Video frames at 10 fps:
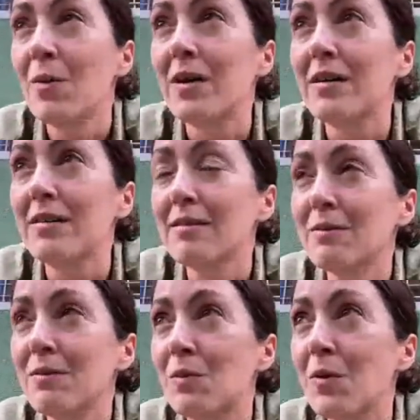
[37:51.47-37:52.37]
well
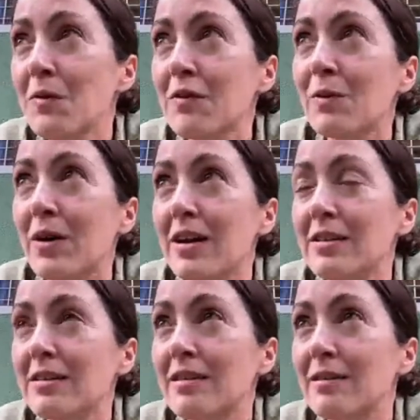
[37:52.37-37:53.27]
one of the
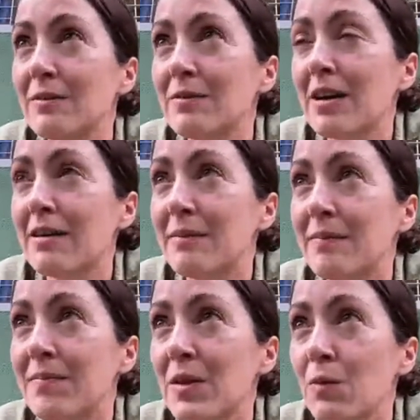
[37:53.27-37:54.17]
ways that
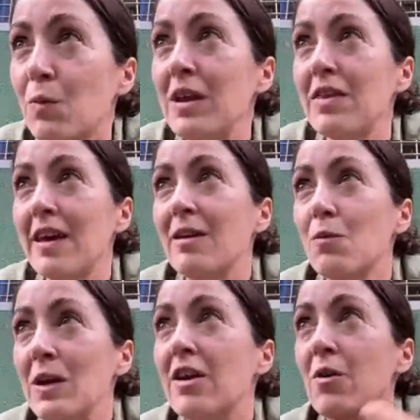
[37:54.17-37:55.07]
um, we think
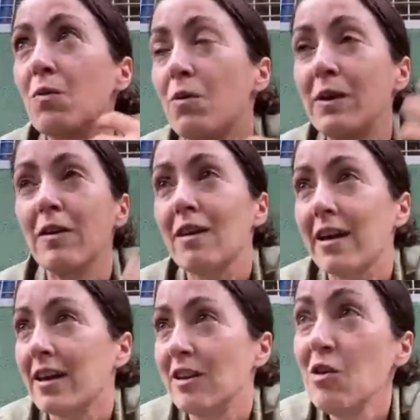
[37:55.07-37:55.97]
we know what we look
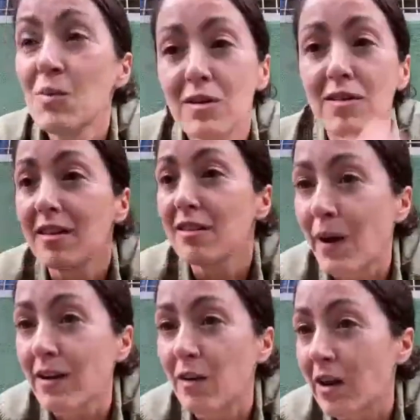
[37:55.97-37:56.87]
like in humans is
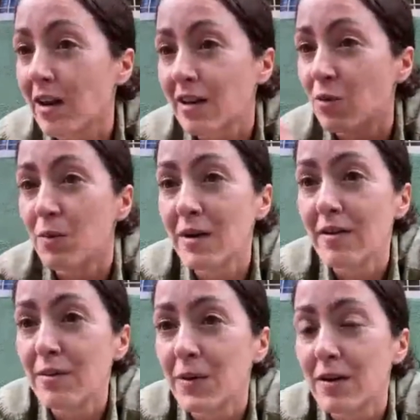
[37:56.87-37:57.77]
by looking into a
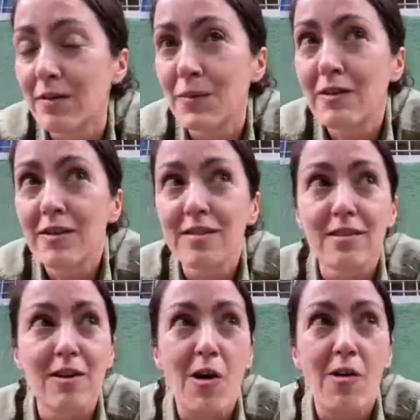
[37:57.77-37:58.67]
mirror but mirrors
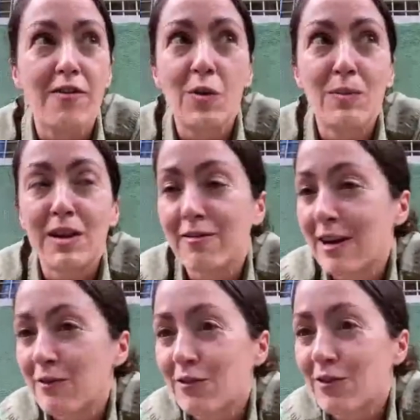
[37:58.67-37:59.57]
are, have only been
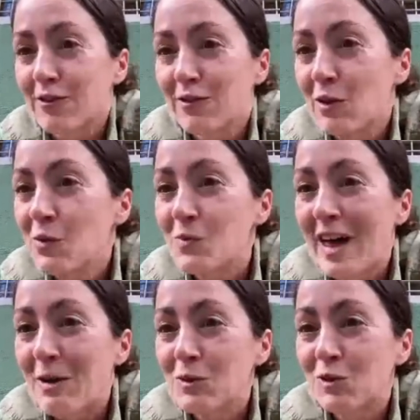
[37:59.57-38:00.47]
around for a few
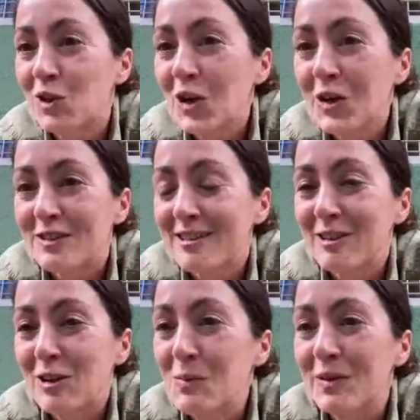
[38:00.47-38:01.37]
thousand years in
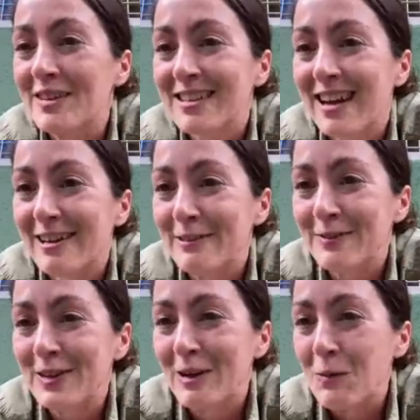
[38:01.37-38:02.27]
humans kind of
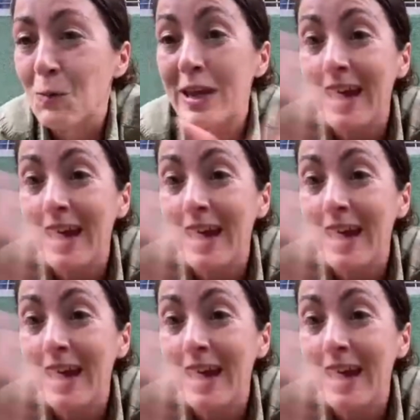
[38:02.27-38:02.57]
you know we